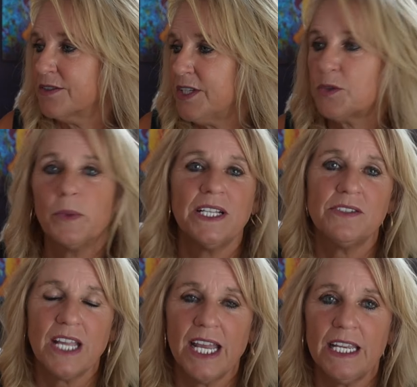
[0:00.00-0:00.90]
This
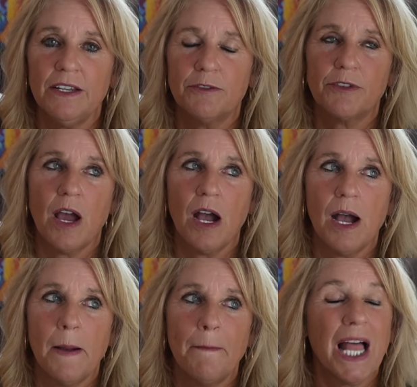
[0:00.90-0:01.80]
Wednesday
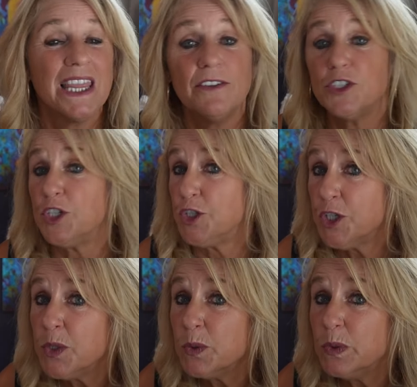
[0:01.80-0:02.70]
from 11 to
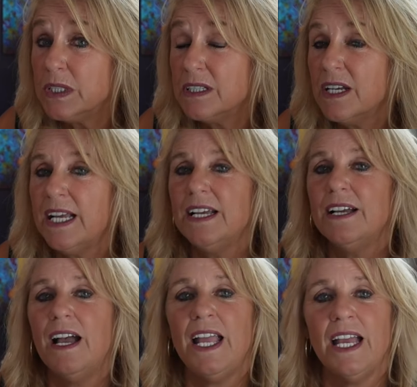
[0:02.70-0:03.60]
2.
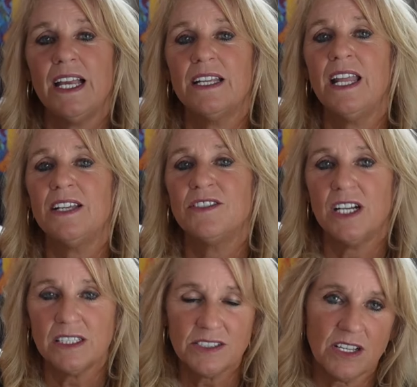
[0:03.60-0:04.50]
And
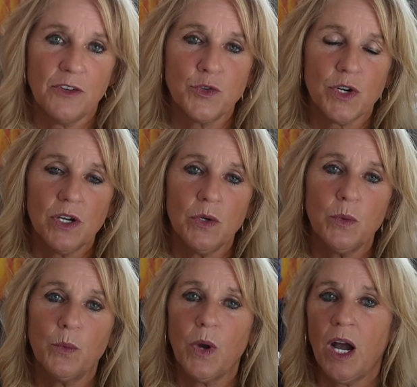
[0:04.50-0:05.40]

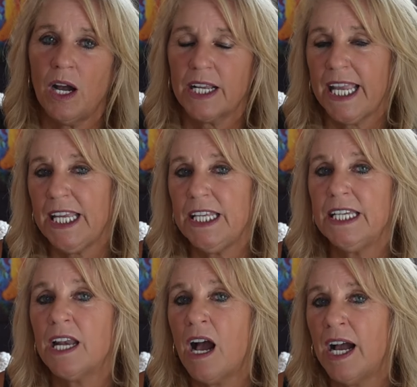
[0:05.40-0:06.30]
D'Alessandro, Katie
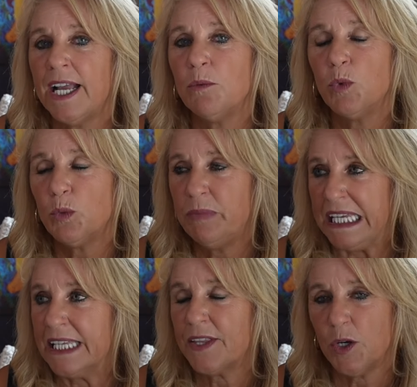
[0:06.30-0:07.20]
and I will
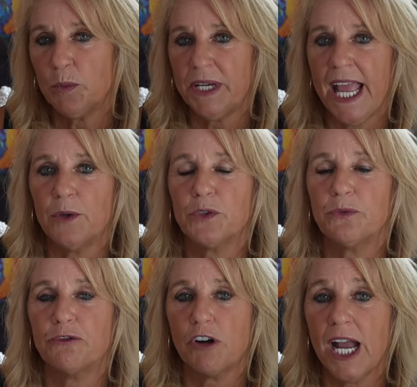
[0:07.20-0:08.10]
be at the open house
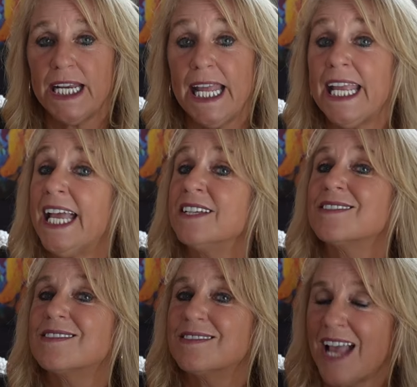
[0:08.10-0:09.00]
Friday and
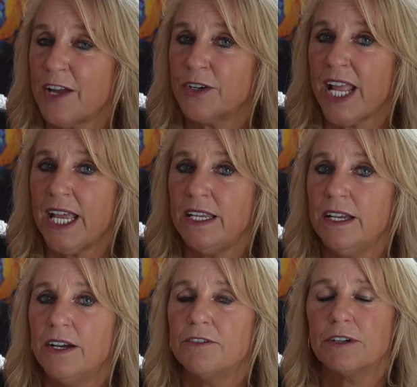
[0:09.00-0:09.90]

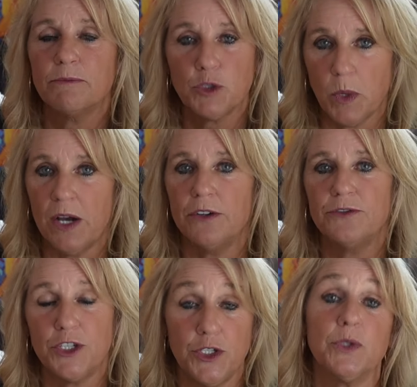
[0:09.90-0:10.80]
Saturday from 12
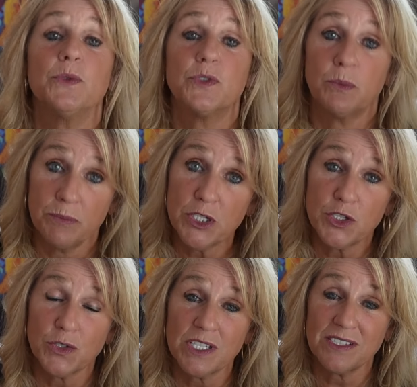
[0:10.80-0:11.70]
to 2. So be
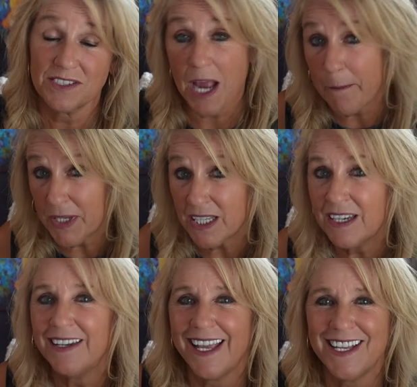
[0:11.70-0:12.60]
sure to stop
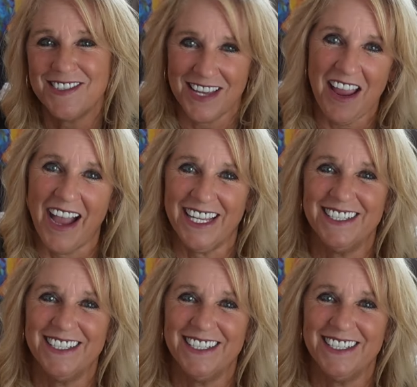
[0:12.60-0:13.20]
in and say hi.